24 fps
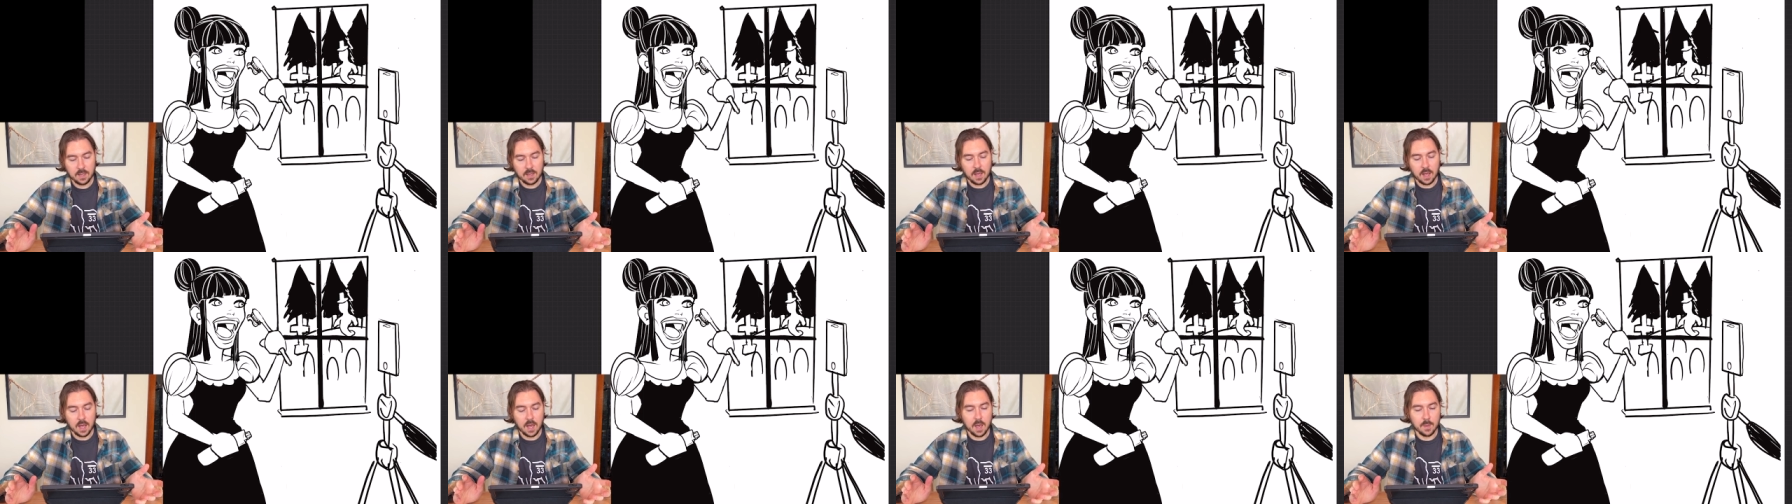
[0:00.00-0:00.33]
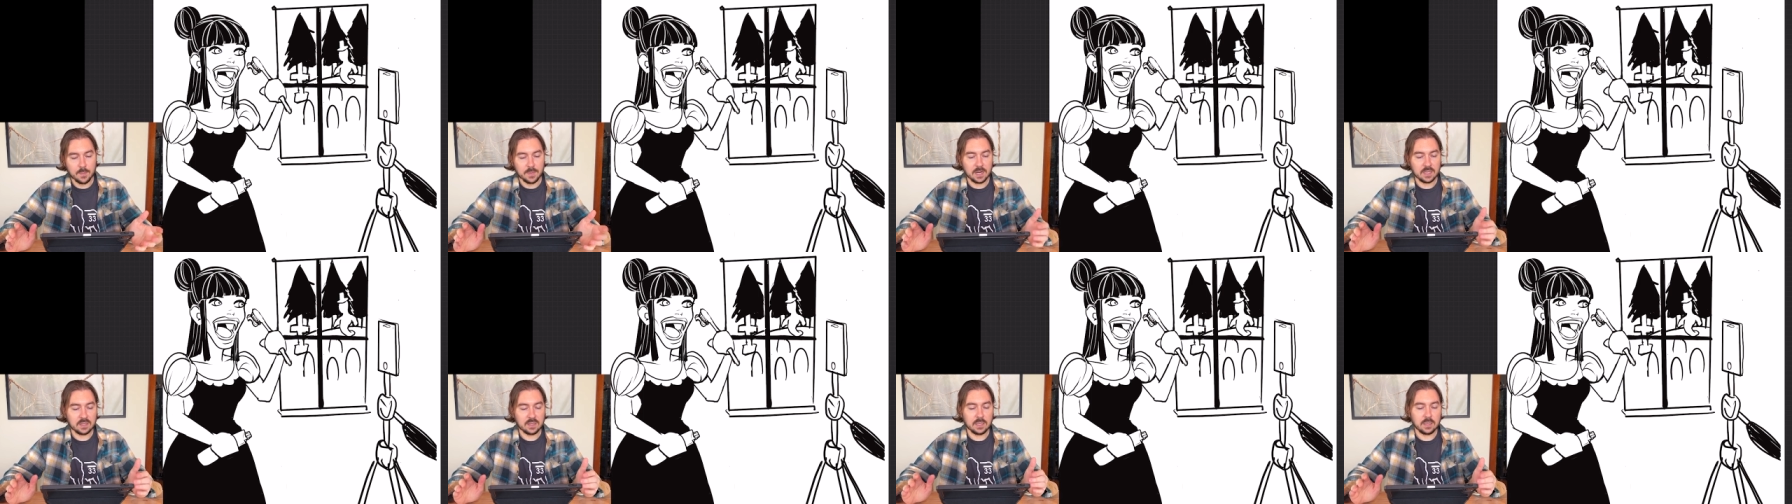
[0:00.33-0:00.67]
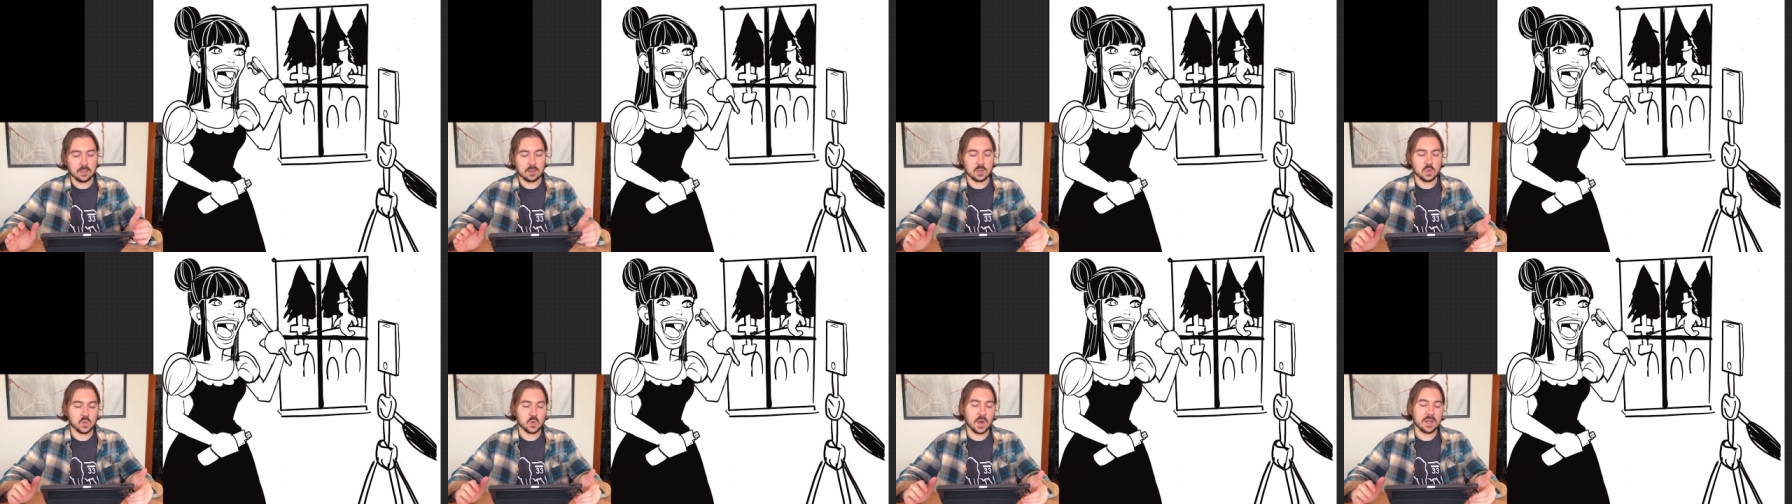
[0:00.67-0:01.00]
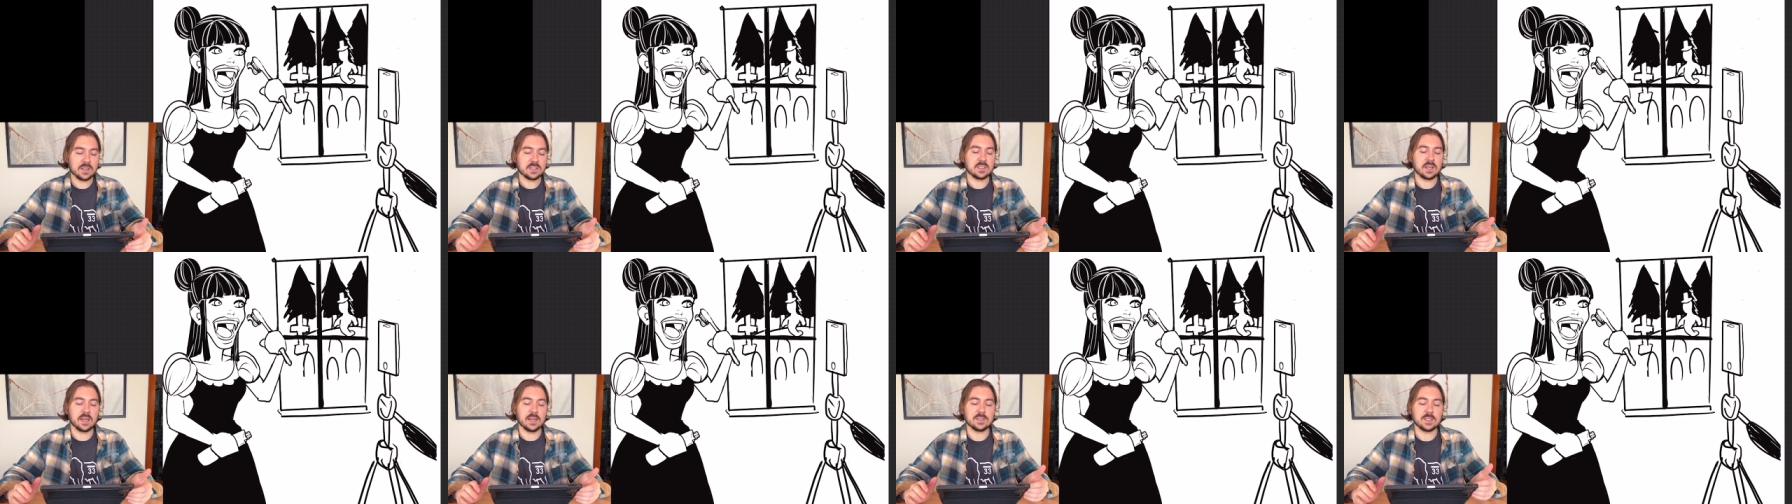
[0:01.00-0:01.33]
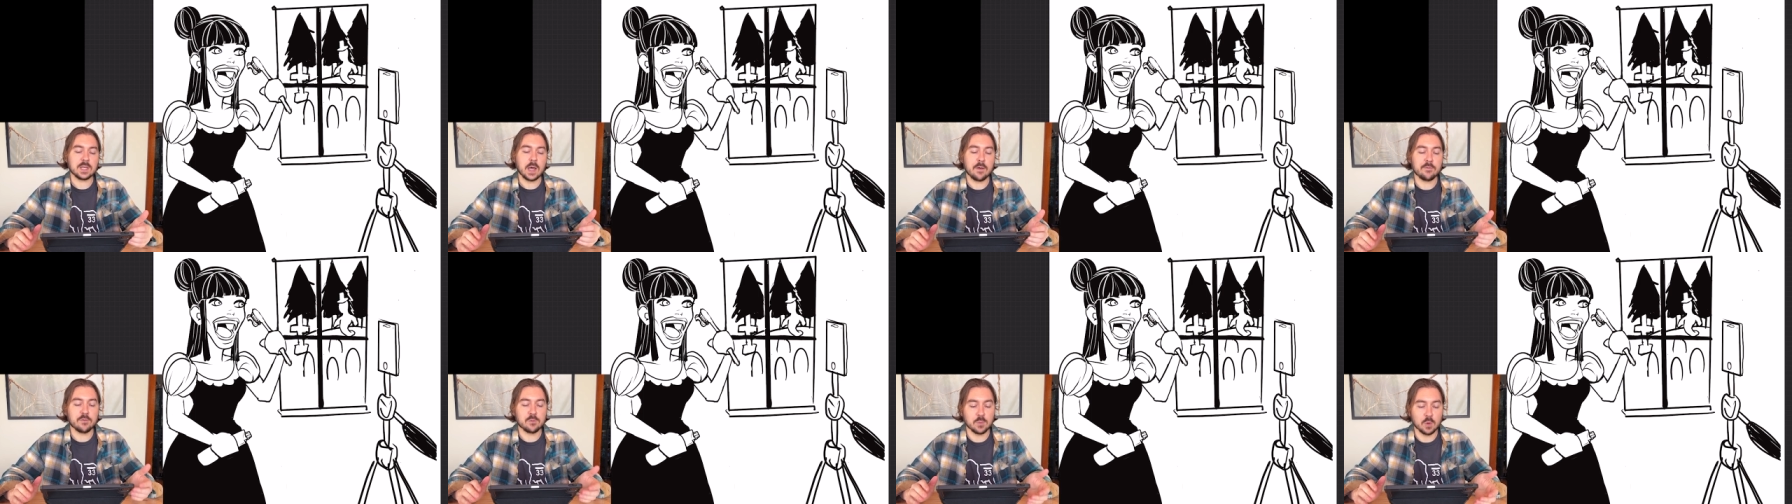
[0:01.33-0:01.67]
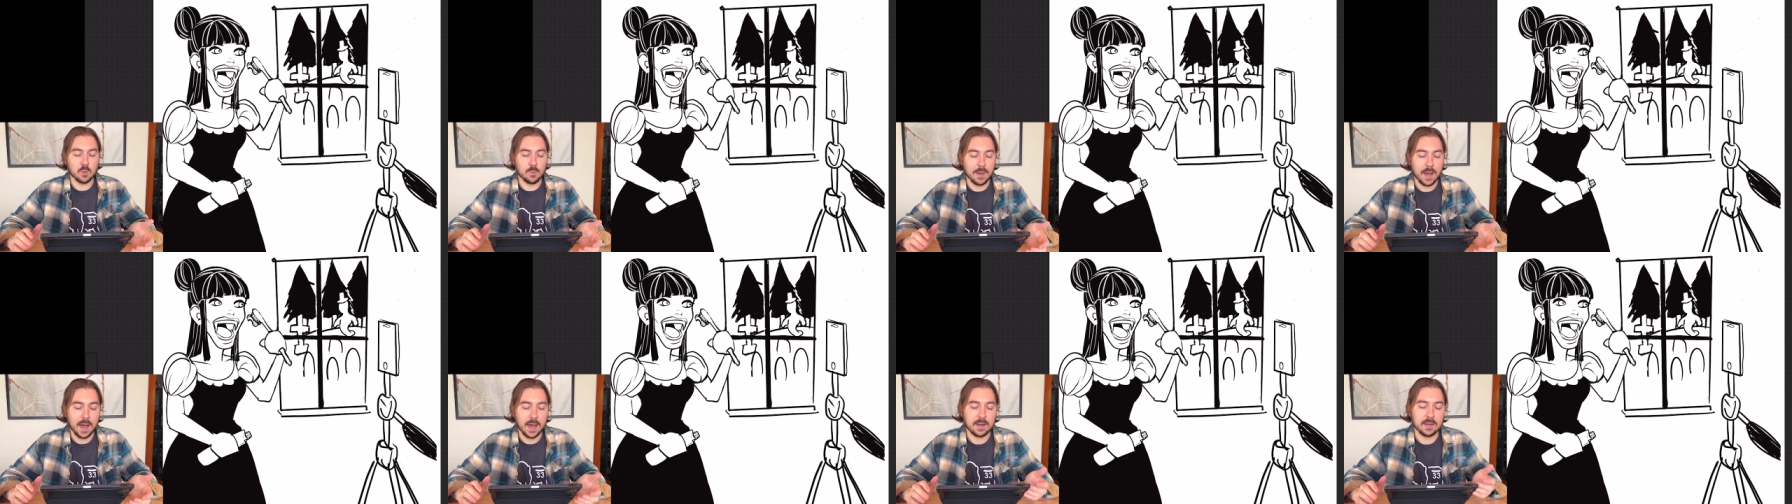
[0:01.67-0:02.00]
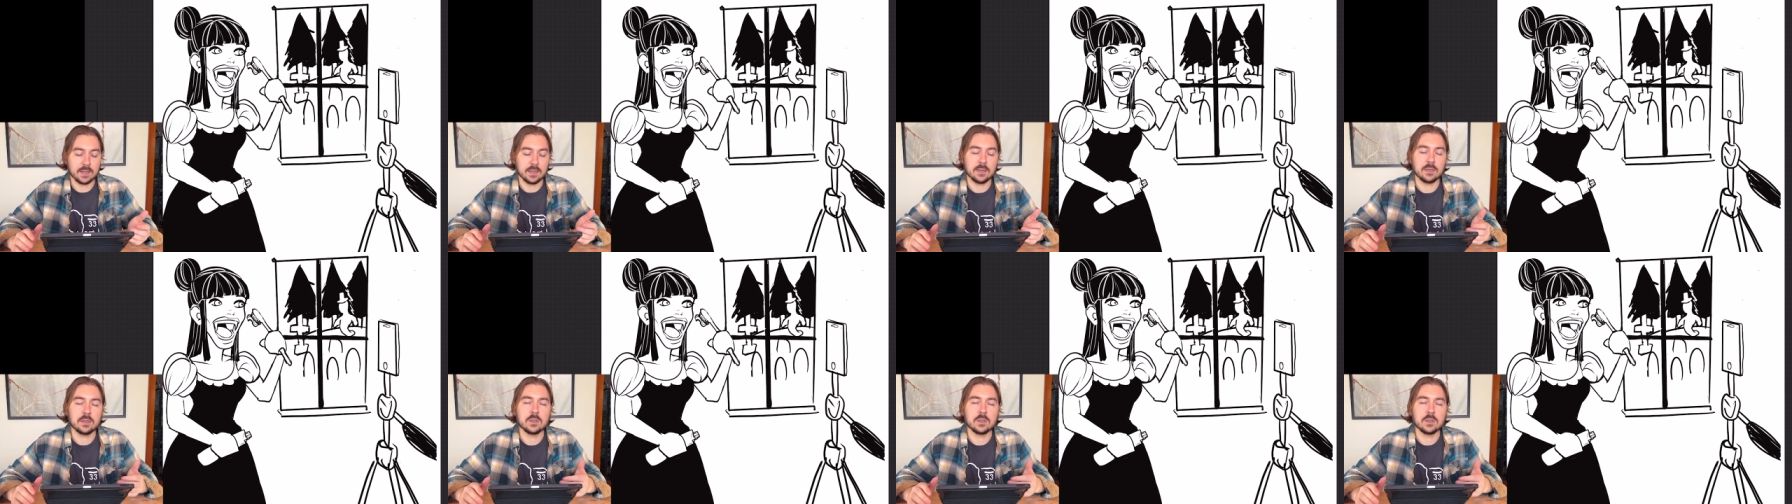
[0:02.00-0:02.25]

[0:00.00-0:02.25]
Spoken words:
but I think the dress stands out from her body.